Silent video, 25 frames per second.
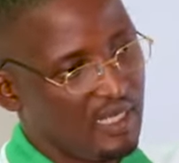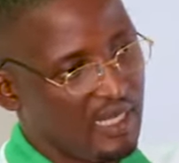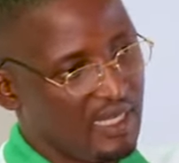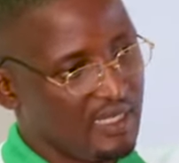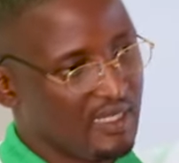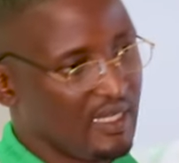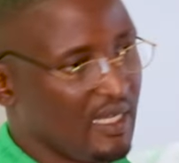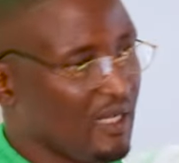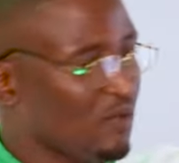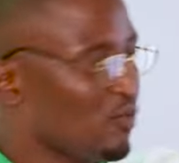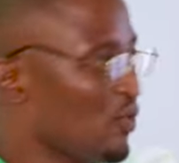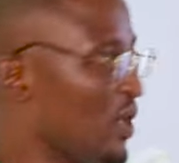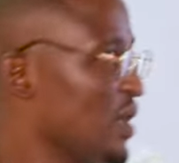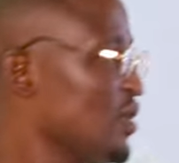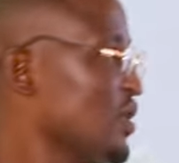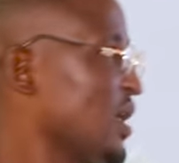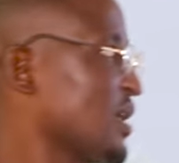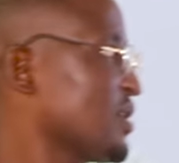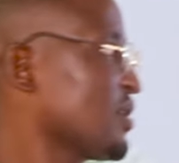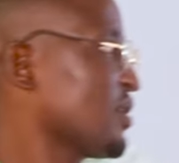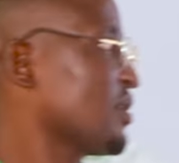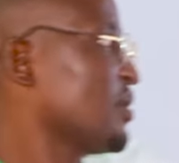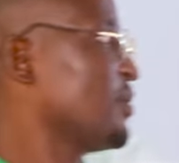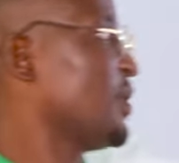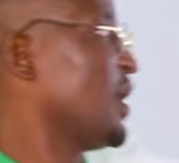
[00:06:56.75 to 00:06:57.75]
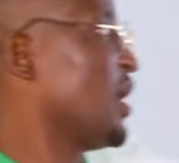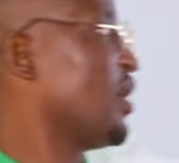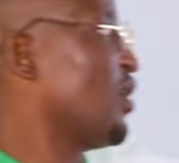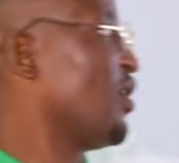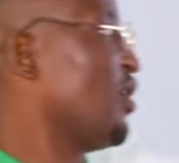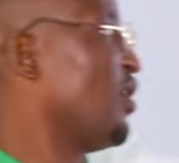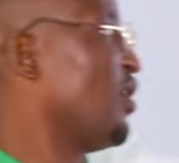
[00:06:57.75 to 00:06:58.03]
Then when you are talking about